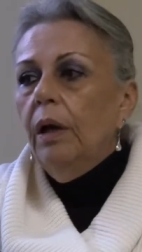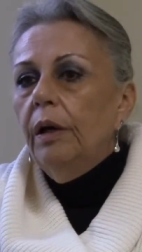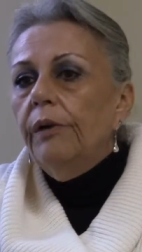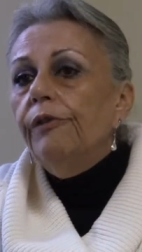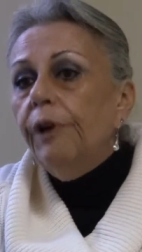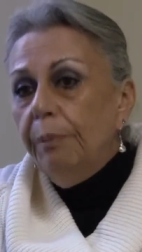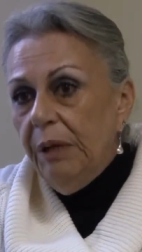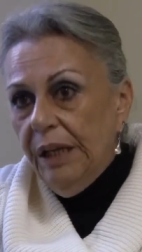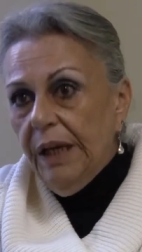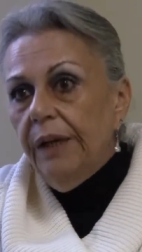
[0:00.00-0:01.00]
uh,
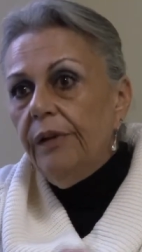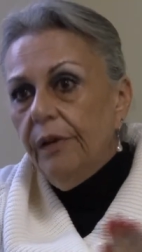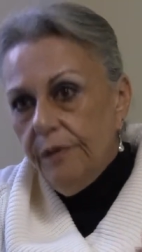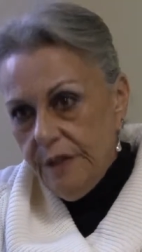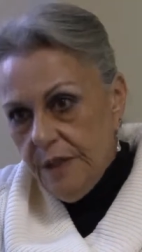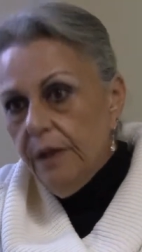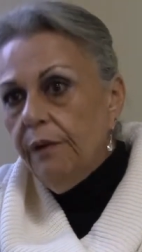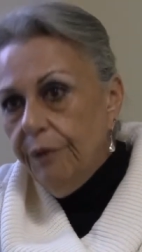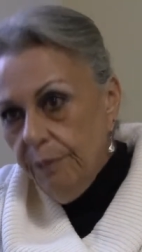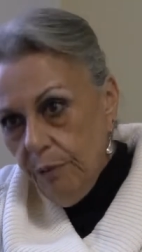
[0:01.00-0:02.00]
replicators
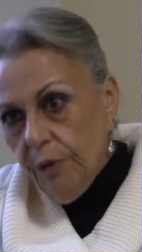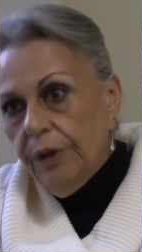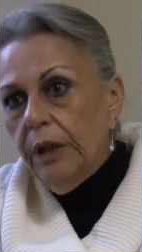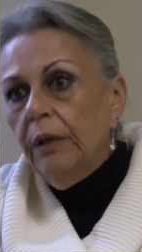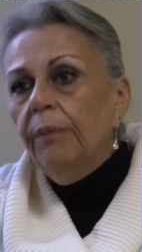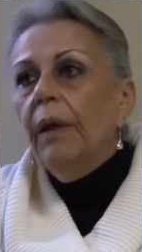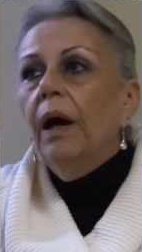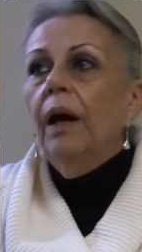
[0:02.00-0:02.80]
of the model.